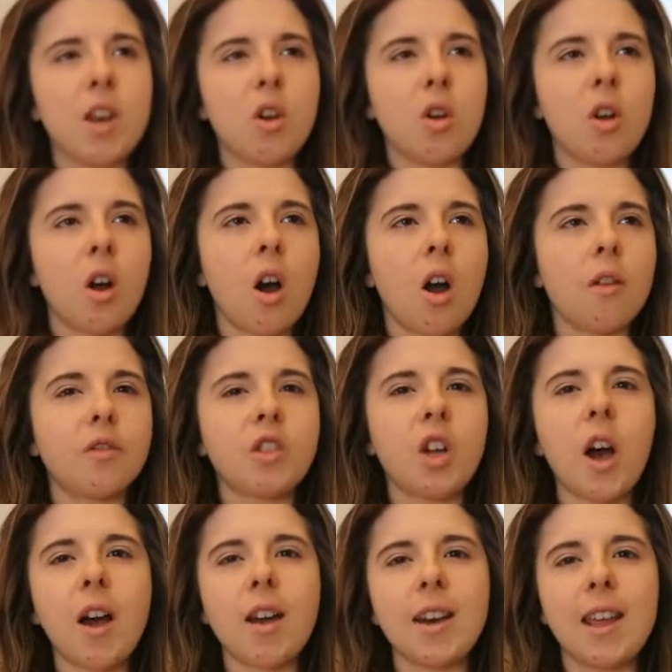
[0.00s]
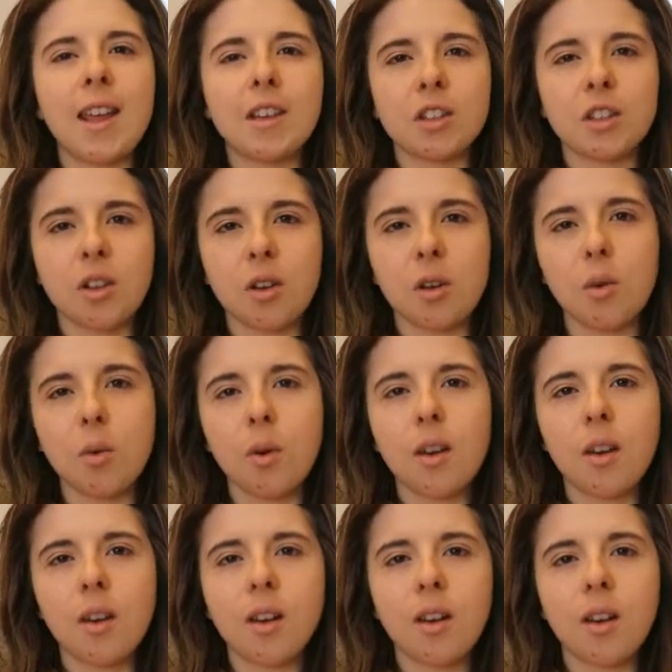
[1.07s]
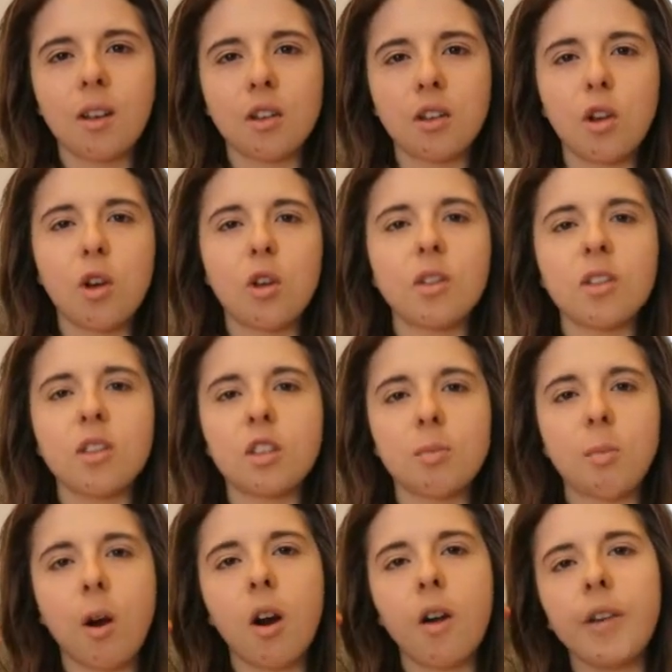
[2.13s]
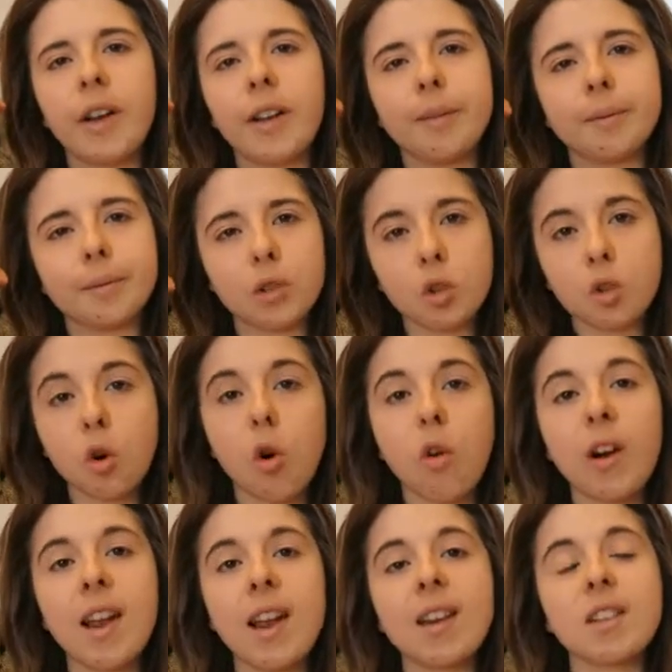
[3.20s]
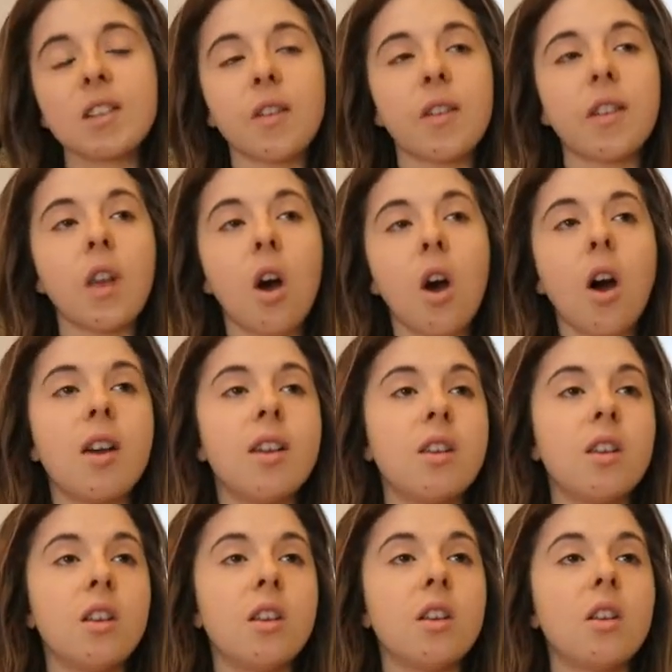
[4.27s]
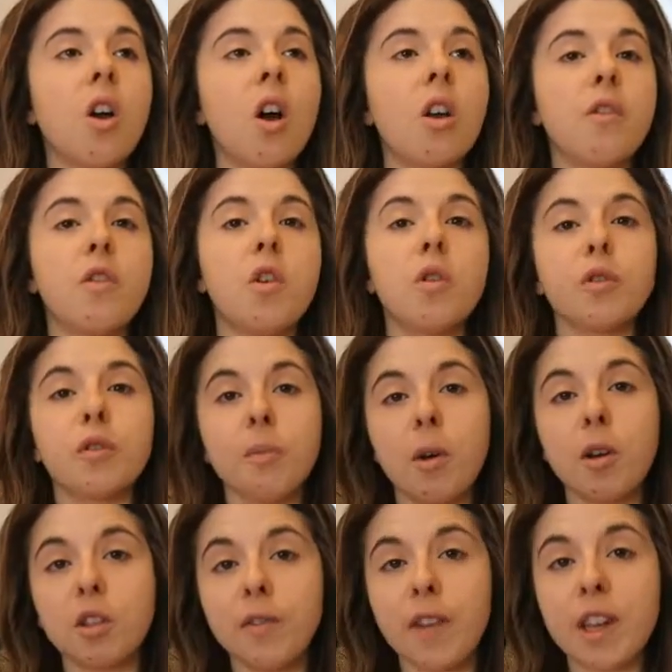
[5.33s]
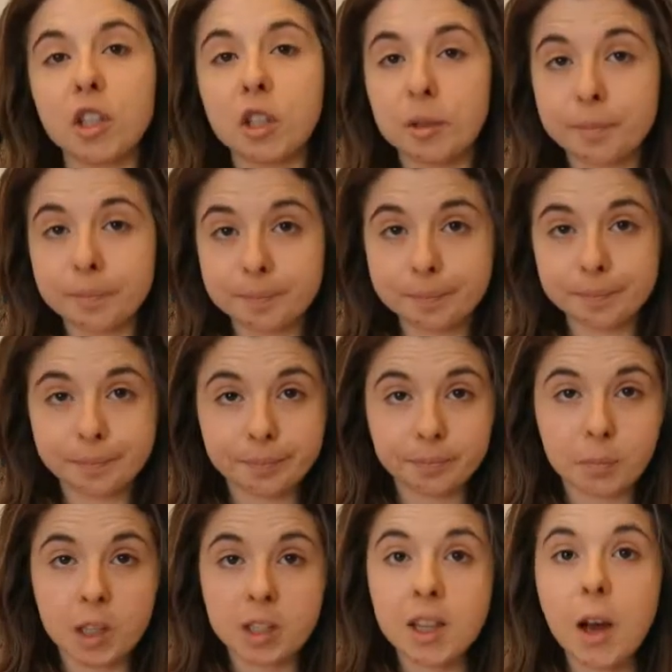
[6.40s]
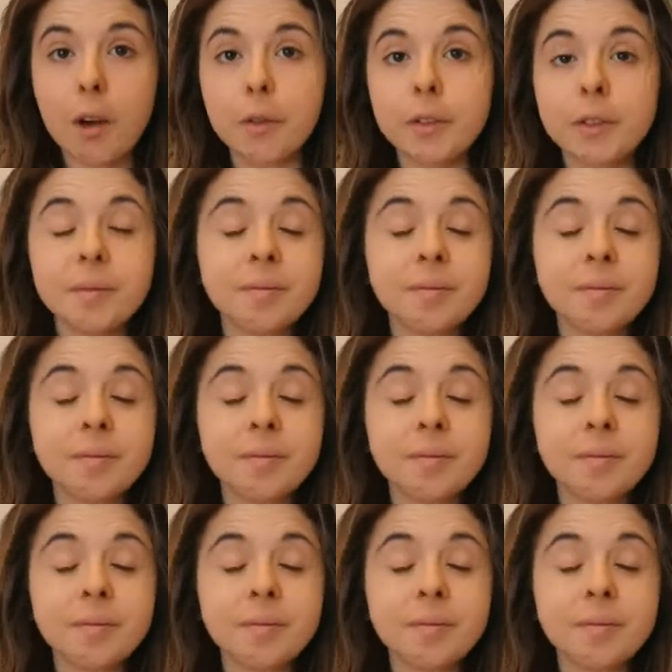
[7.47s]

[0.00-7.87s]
You can kind of turn it into a good, inspiring story, and it's something that I kind of use for motivation myself.